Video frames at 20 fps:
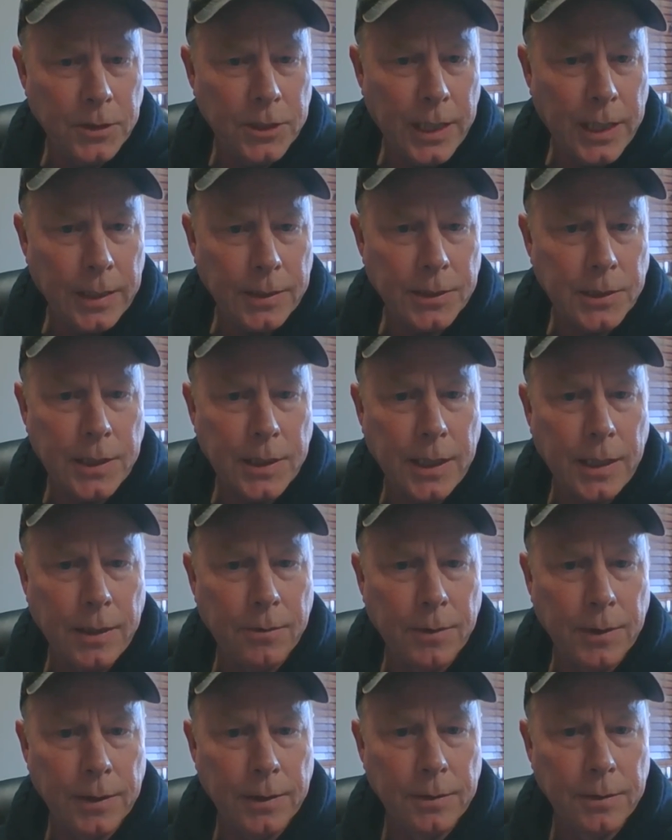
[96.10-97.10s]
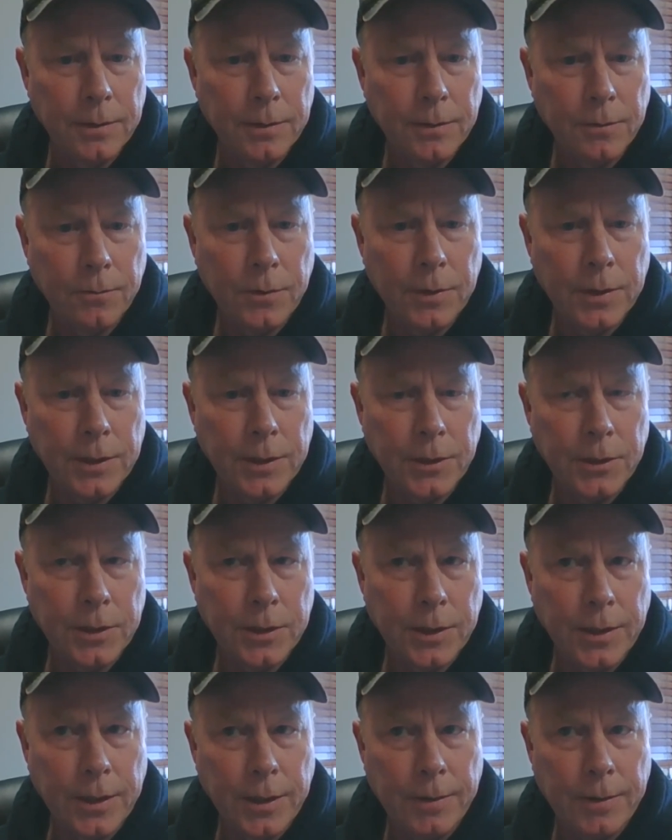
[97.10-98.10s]
Jackson County, which,
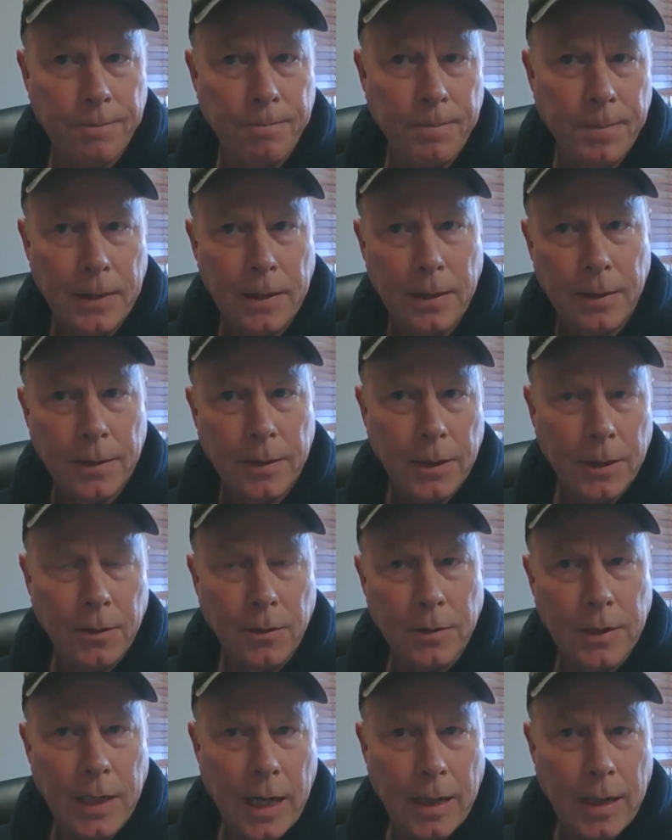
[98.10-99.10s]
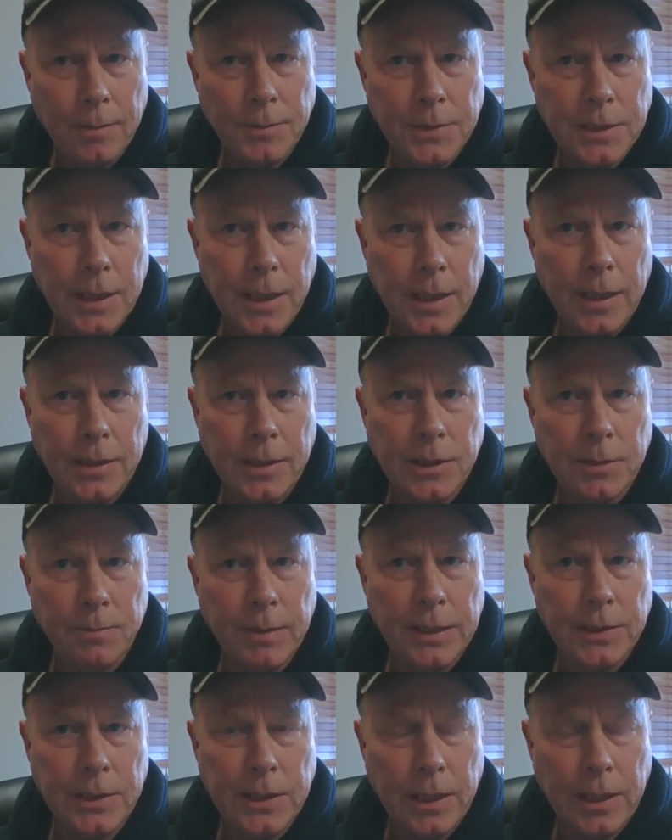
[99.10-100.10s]
Comstock's
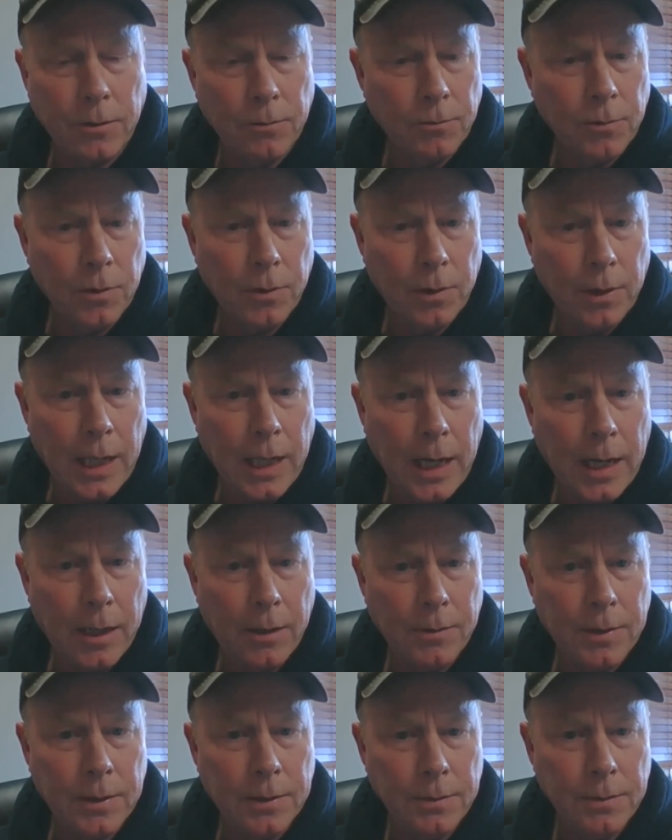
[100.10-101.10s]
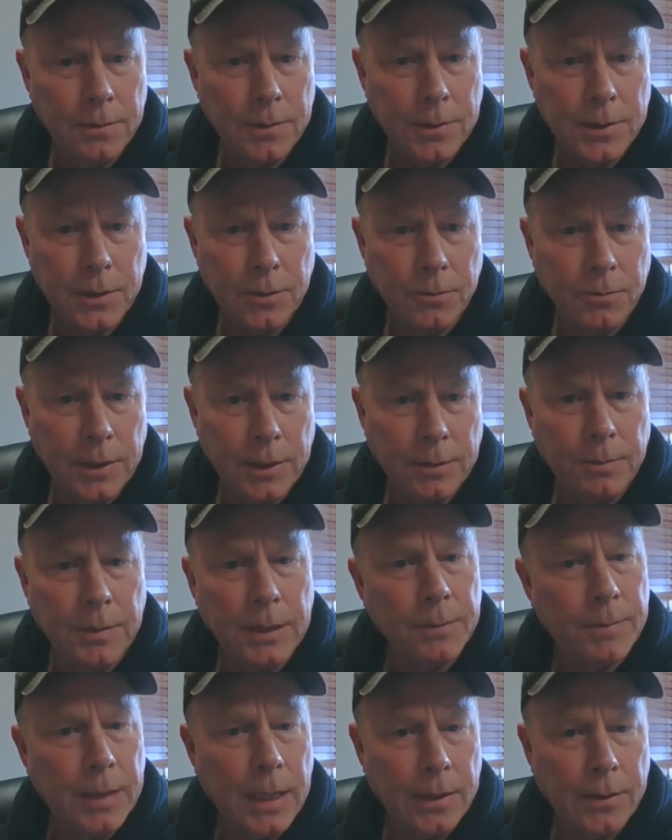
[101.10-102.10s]
based out of rural Iowa. So we'd be
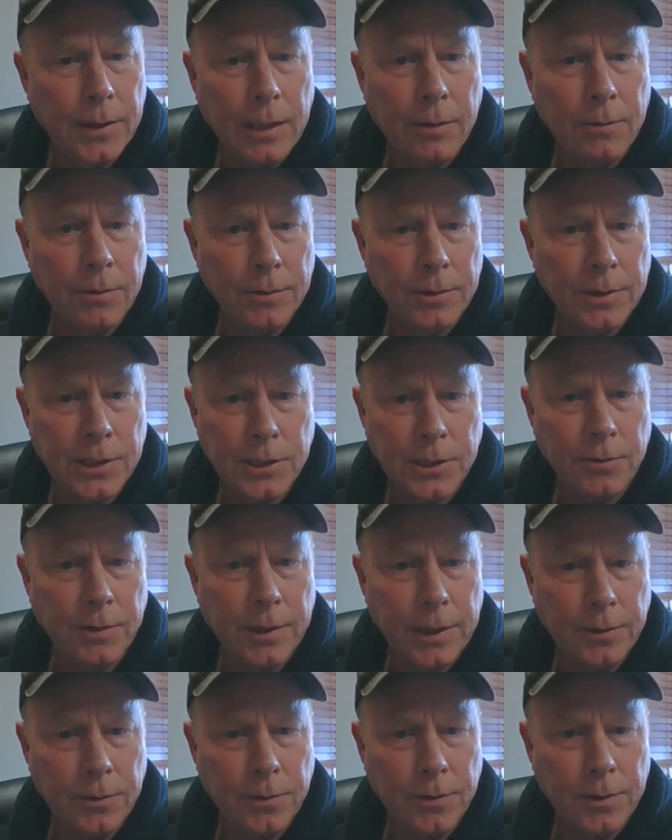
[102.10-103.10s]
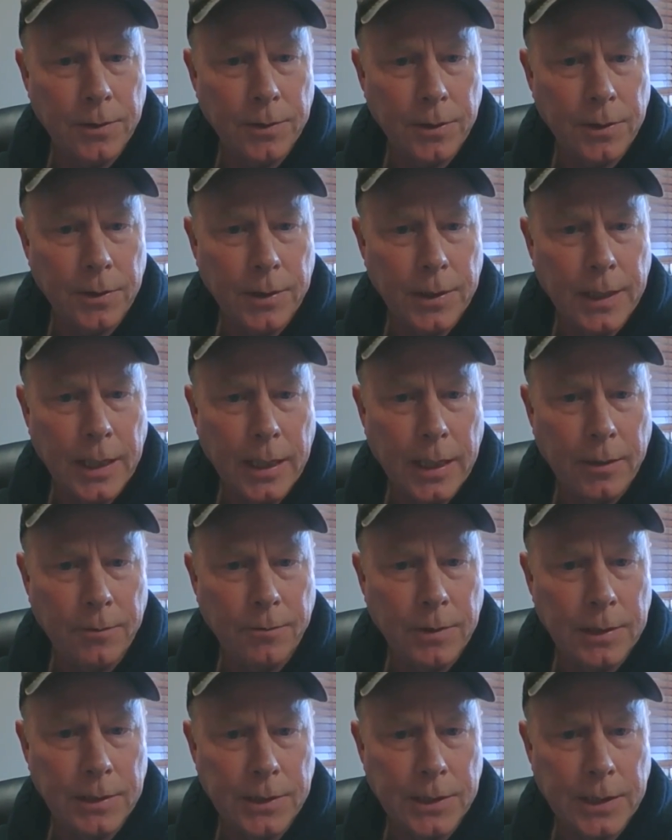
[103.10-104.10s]
about an hour straight north on
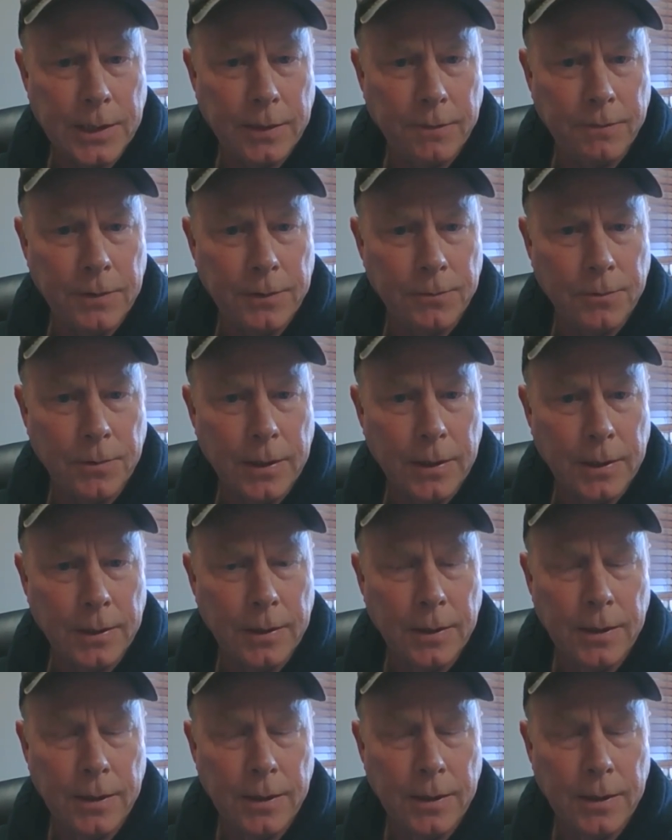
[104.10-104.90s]
Highway 71.